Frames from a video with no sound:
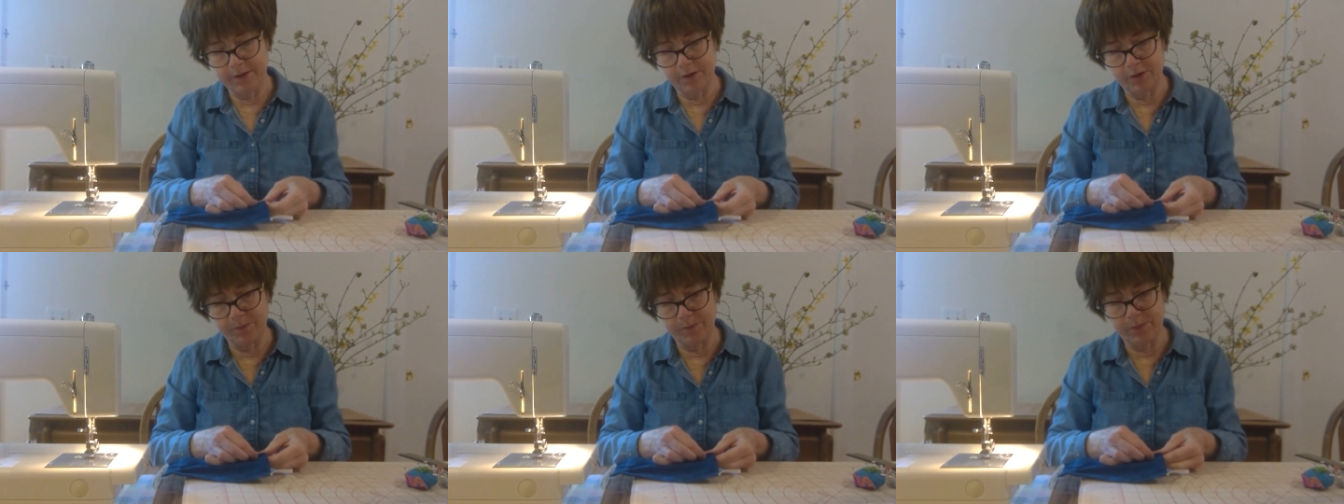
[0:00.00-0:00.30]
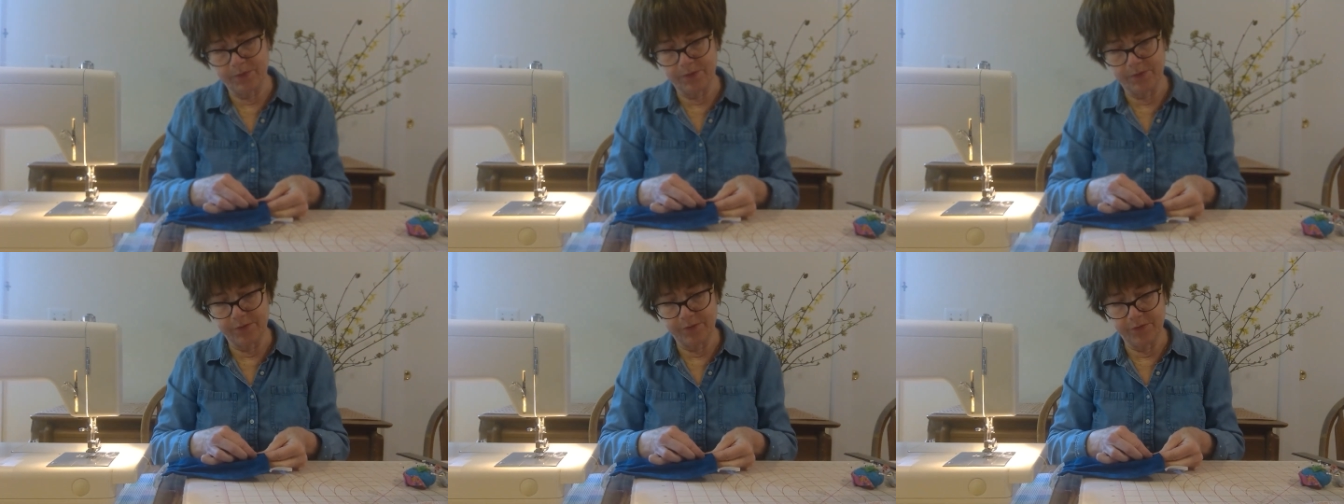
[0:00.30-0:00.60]

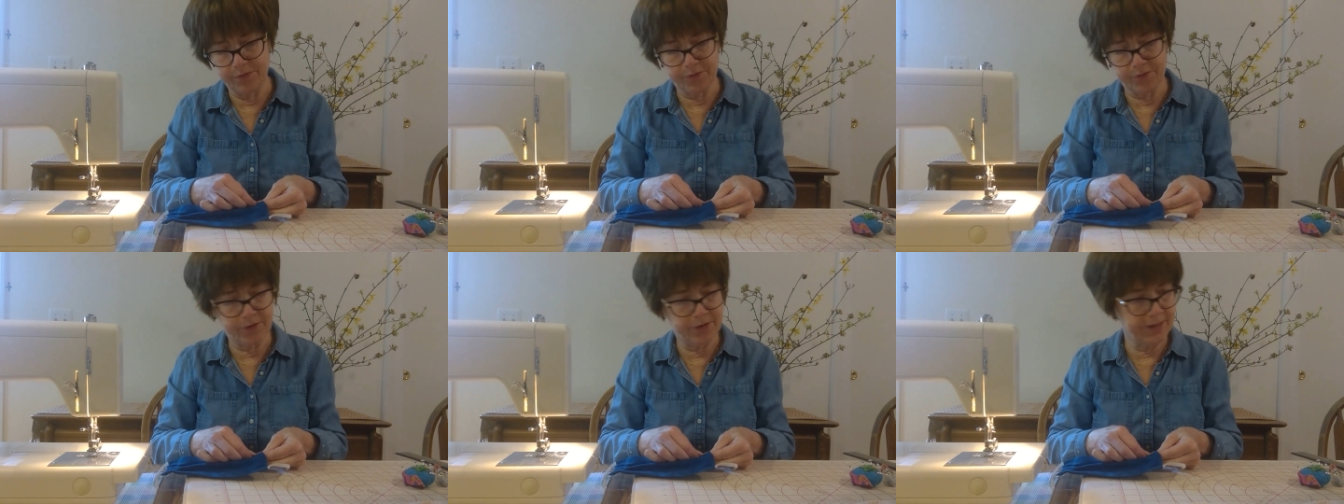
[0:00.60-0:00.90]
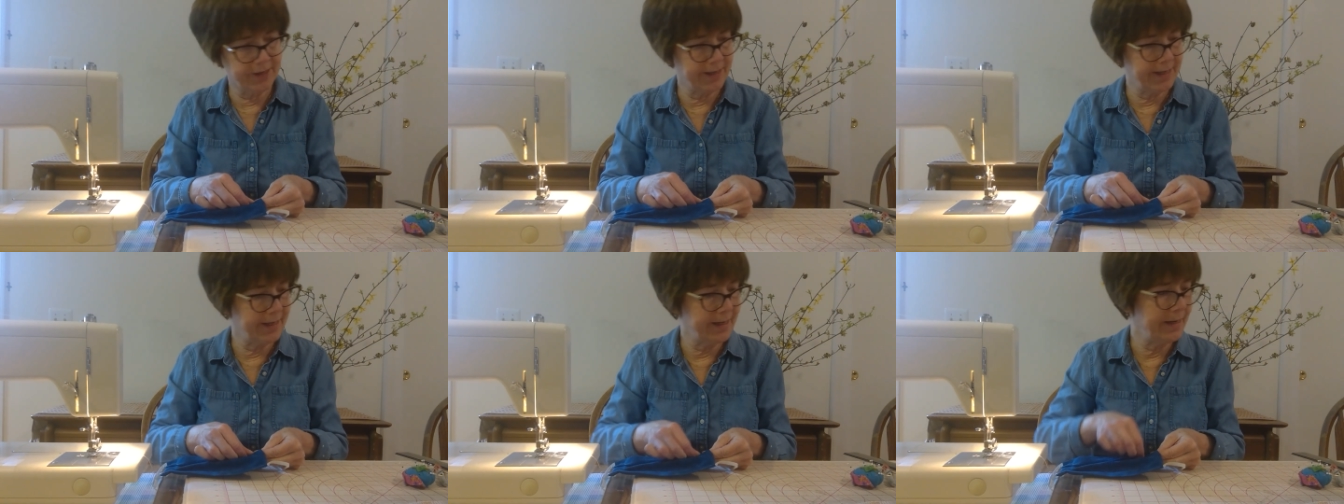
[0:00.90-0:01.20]
number
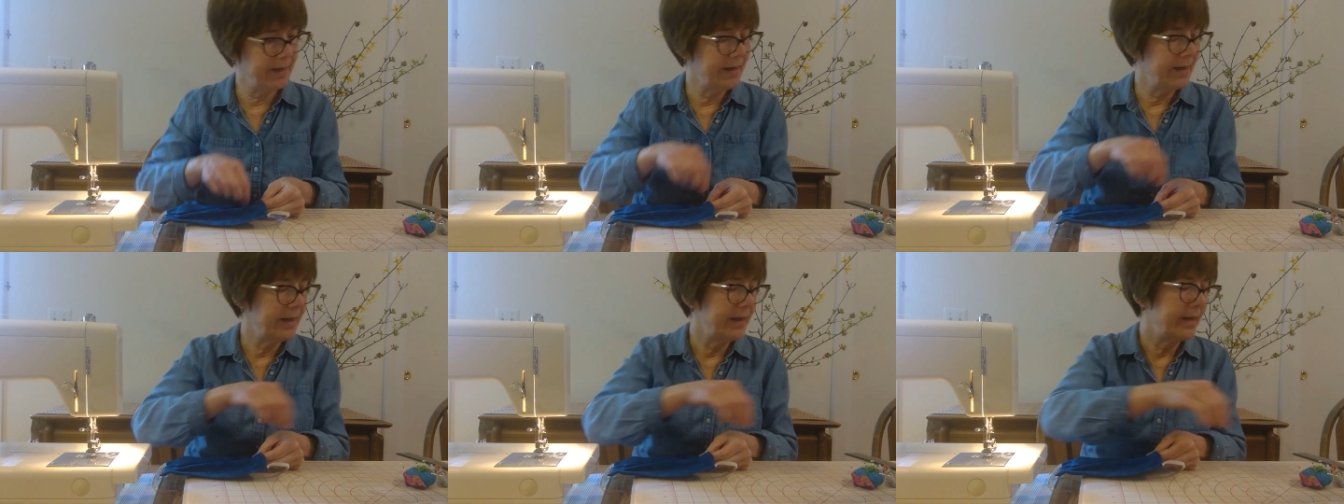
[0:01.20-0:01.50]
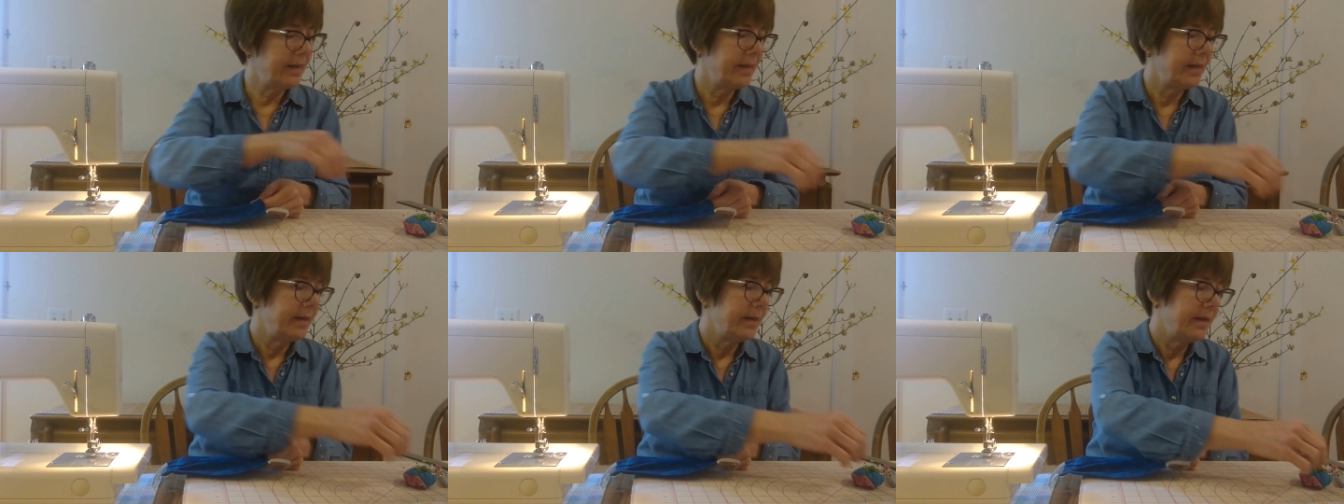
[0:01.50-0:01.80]
3,
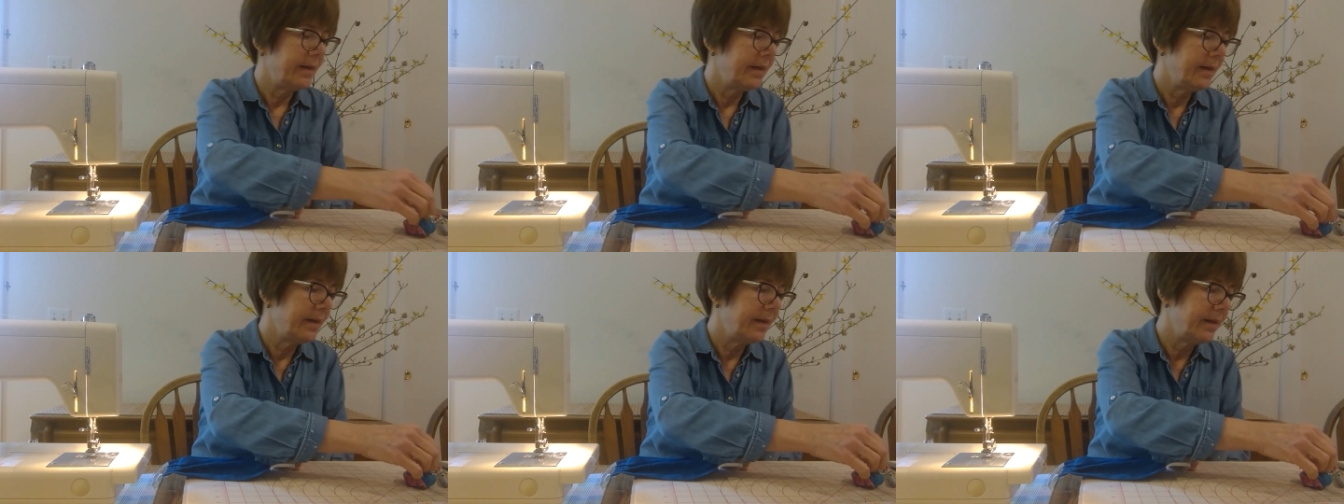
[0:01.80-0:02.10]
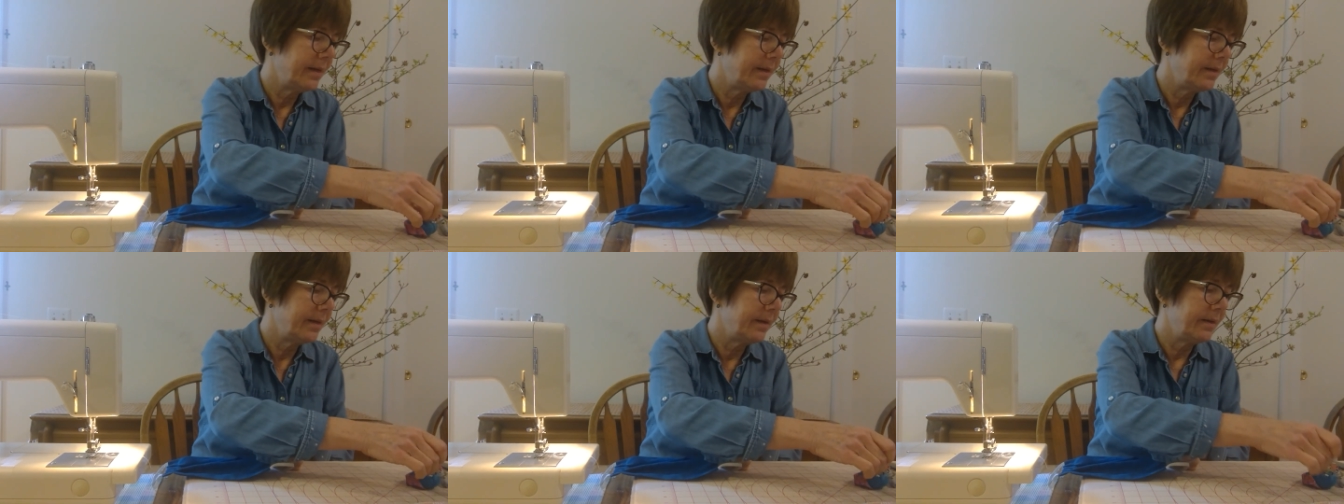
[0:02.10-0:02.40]

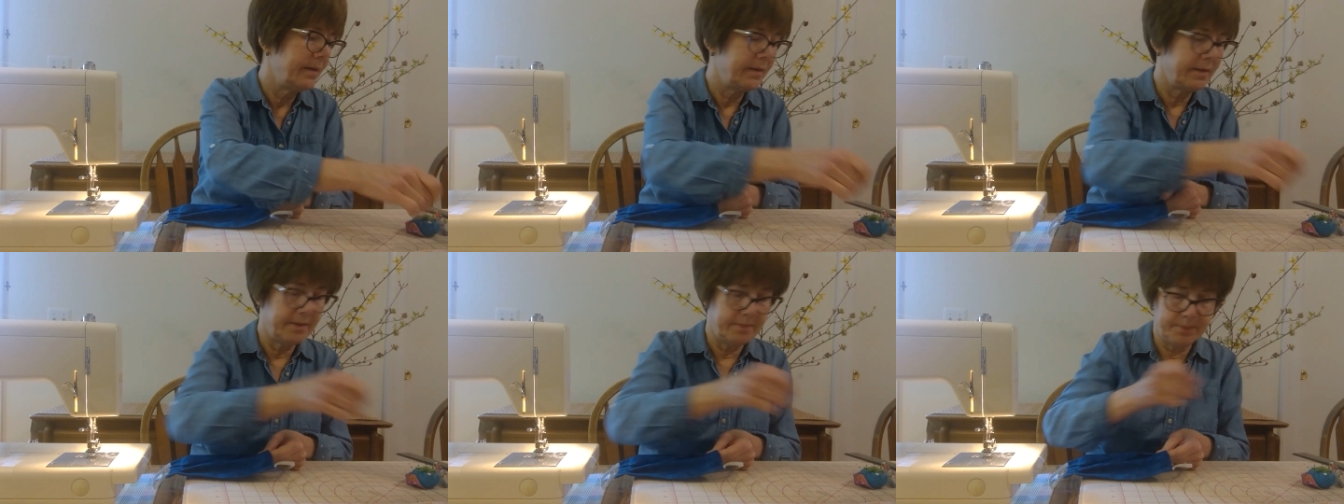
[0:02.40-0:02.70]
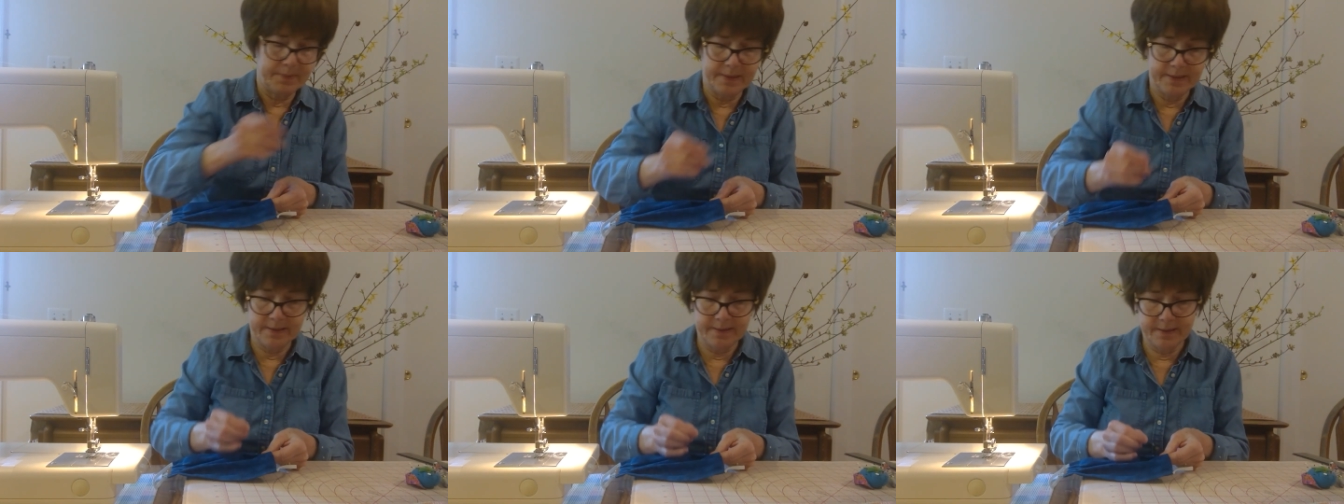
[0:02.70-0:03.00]
and
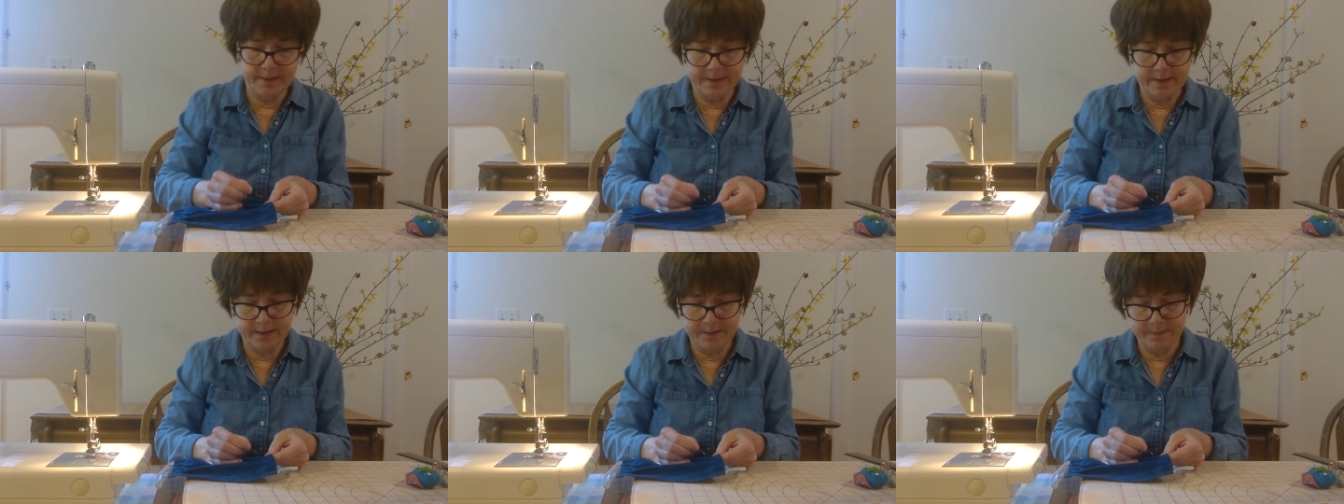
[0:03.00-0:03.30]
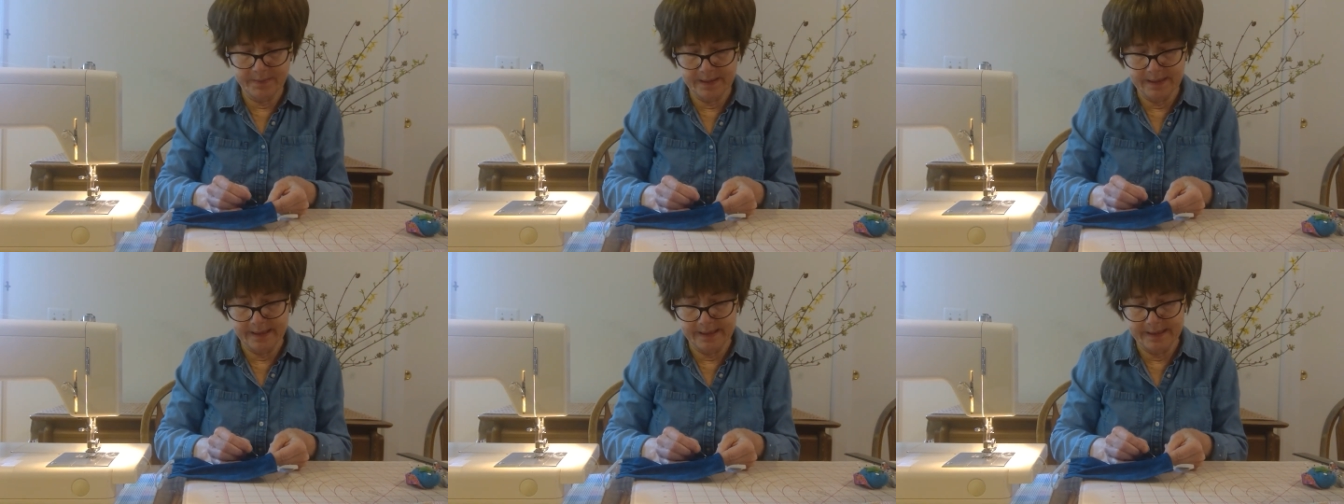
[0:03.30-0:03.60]
pin it in
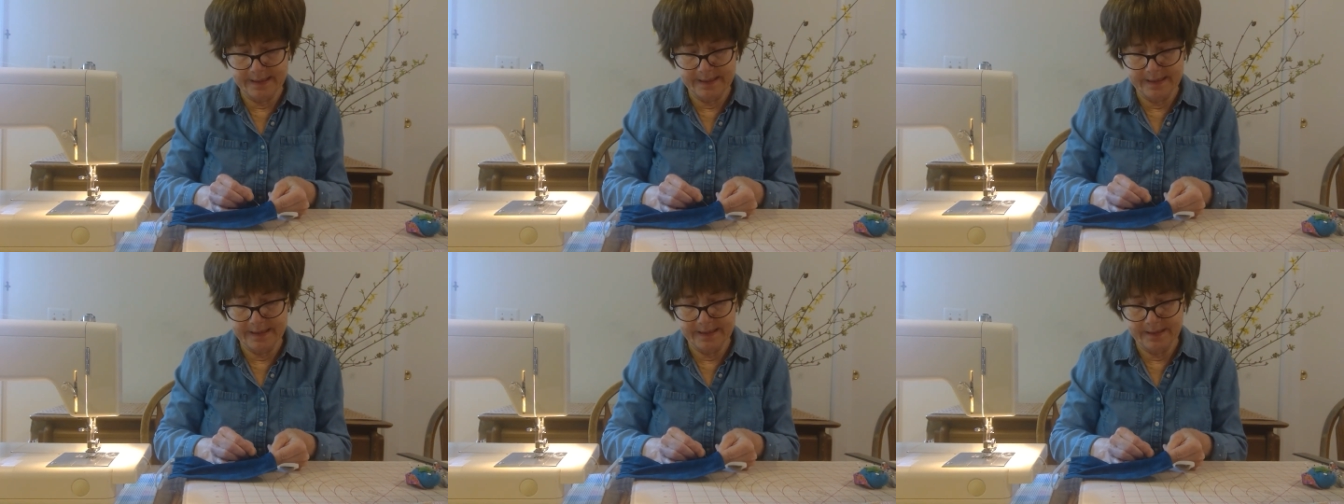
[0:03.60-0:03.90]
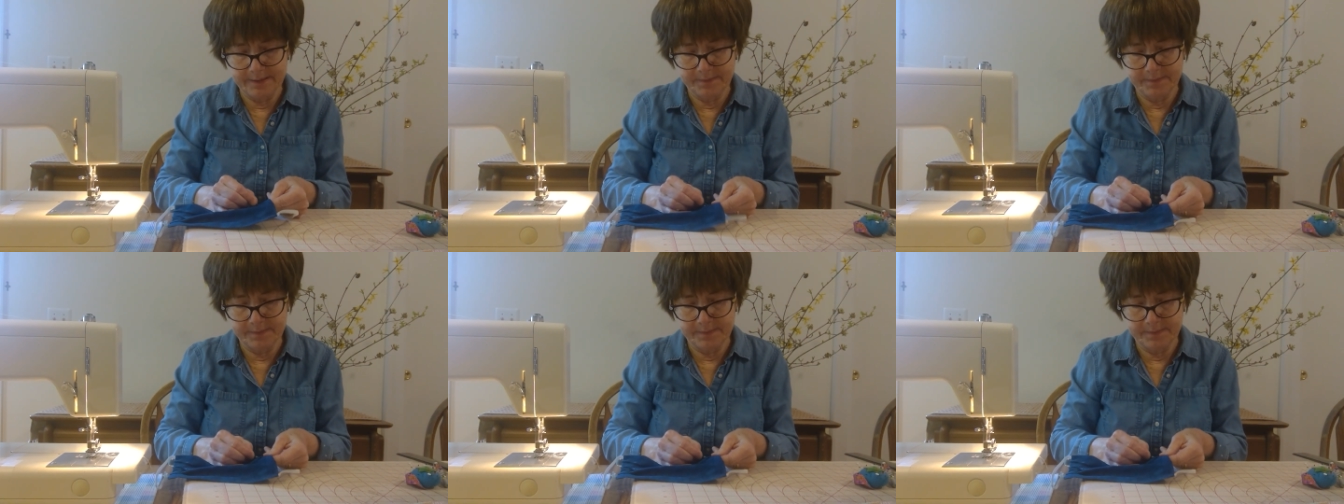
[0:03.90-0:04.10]
place.